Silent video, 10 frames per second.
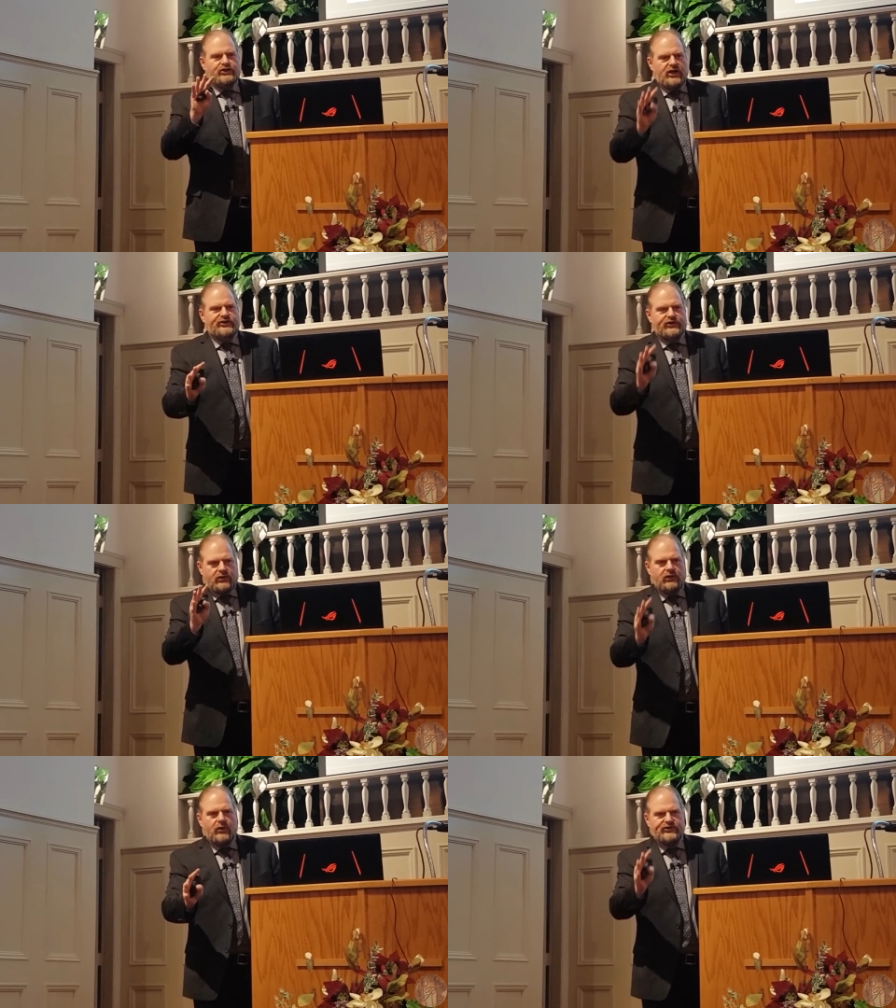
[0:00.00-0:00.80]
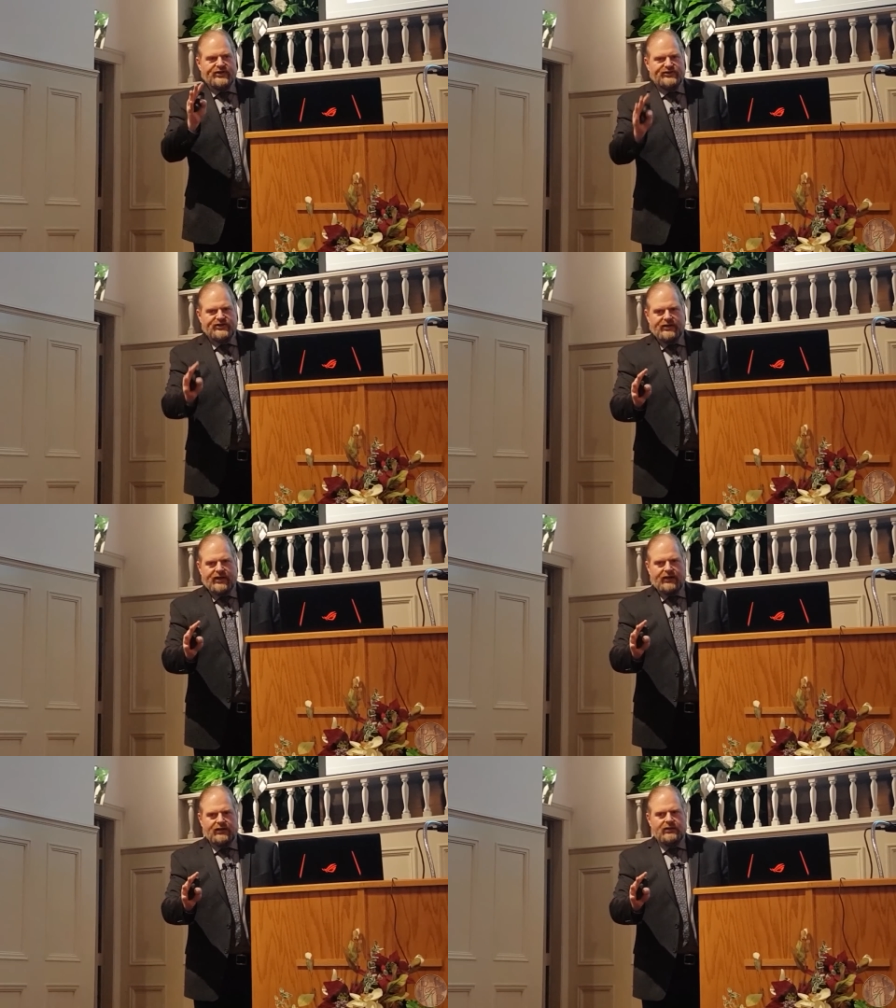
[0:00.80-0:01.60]
just to close on
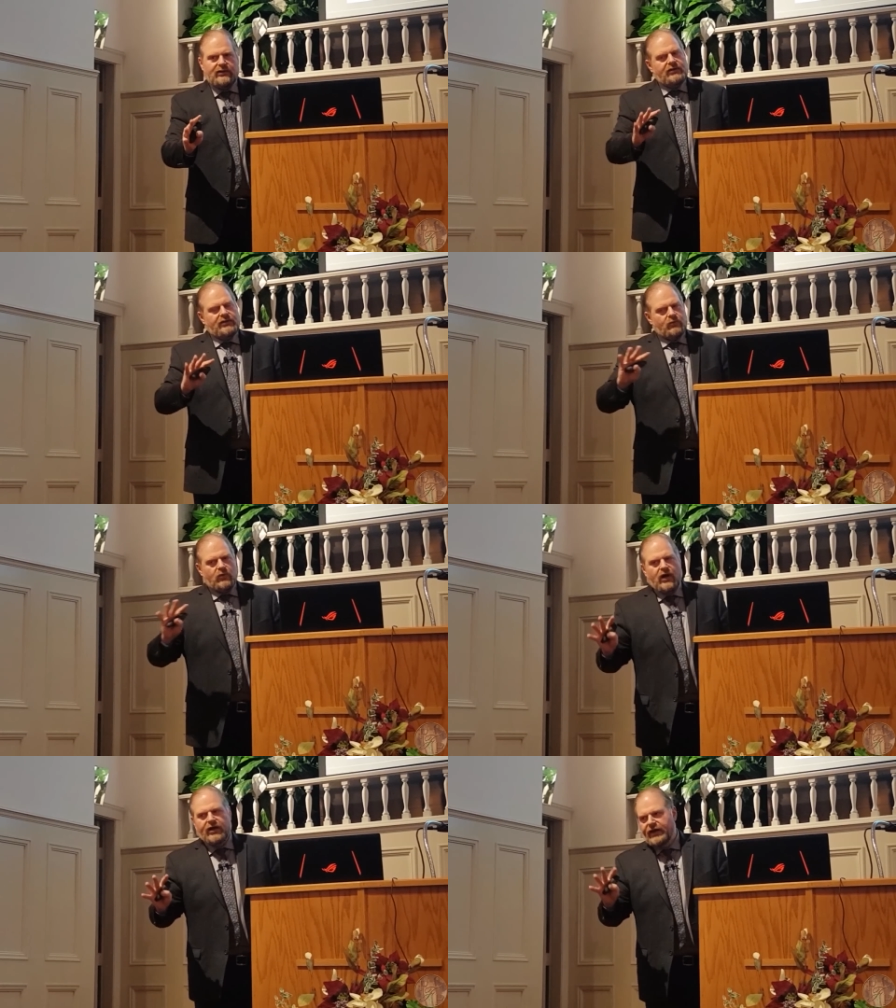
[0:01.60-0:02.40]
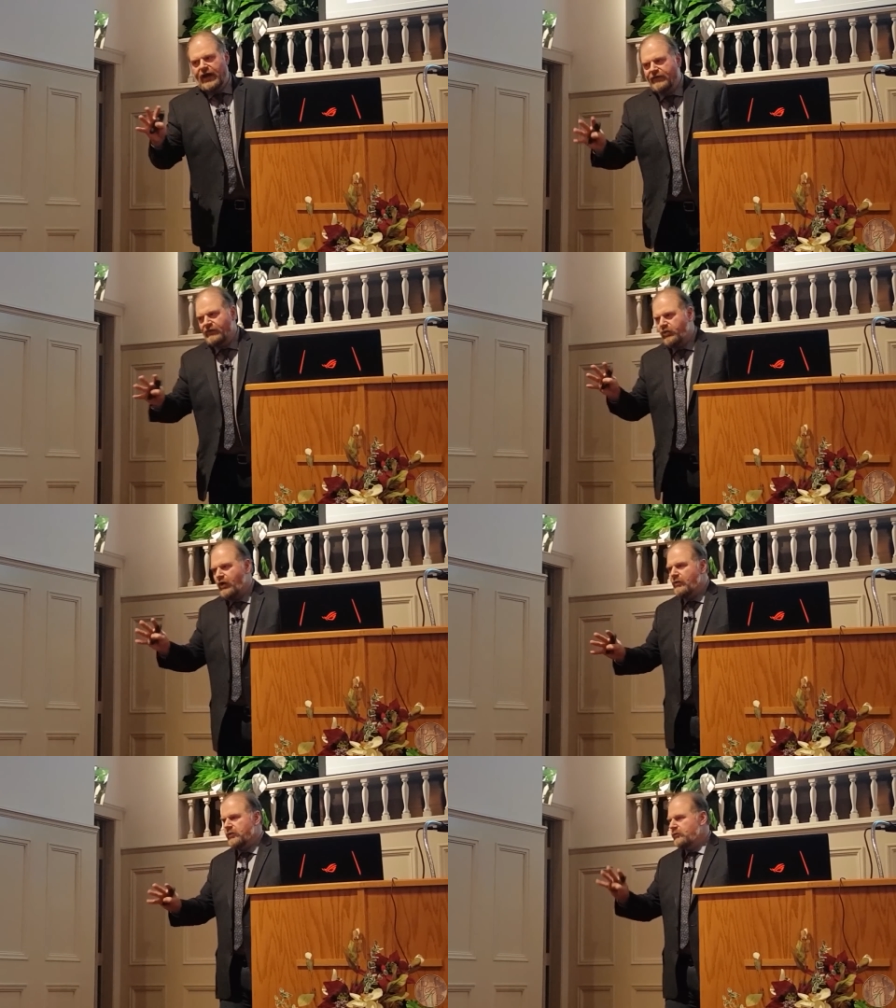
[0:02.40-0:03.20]
Sunday. We're not going to have a
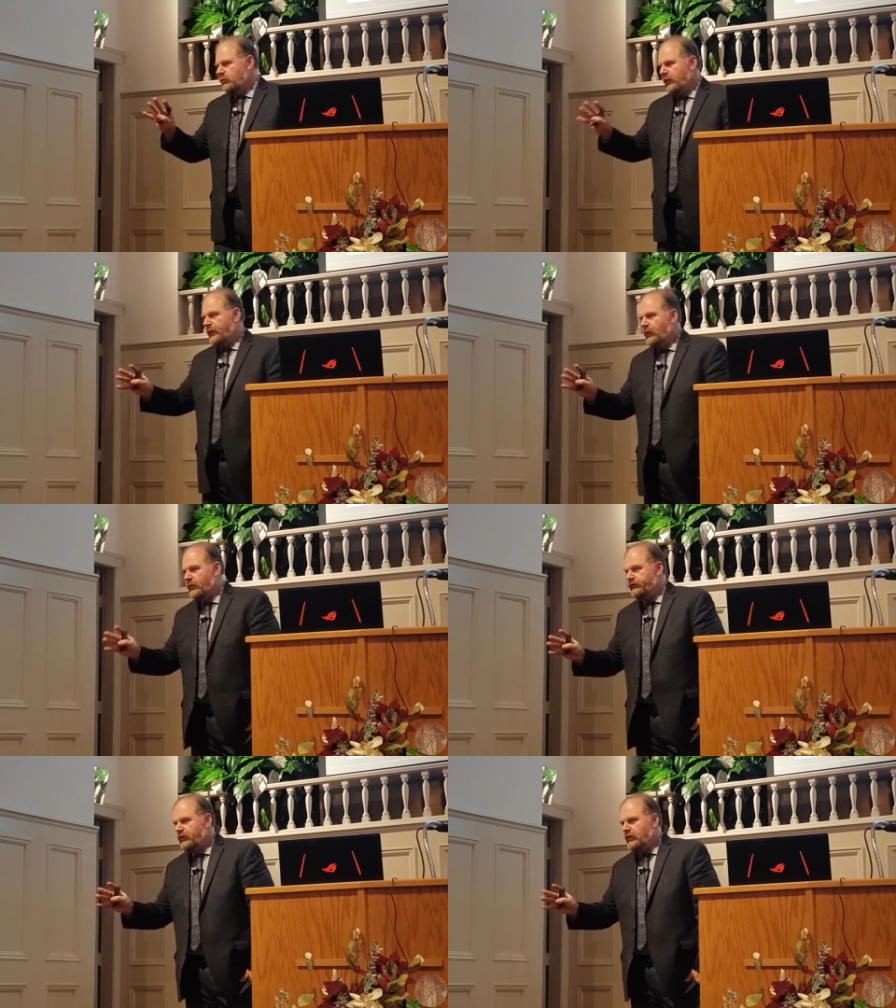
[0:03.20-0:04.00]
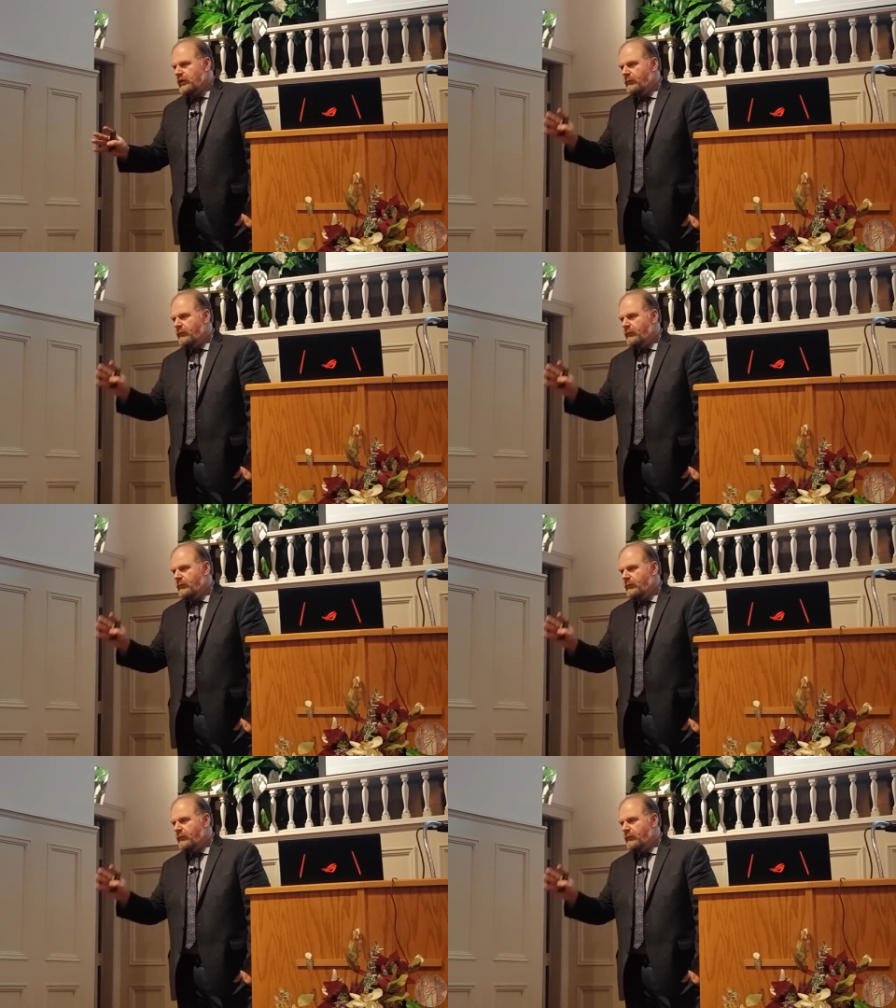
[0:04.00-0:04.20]
problem with those.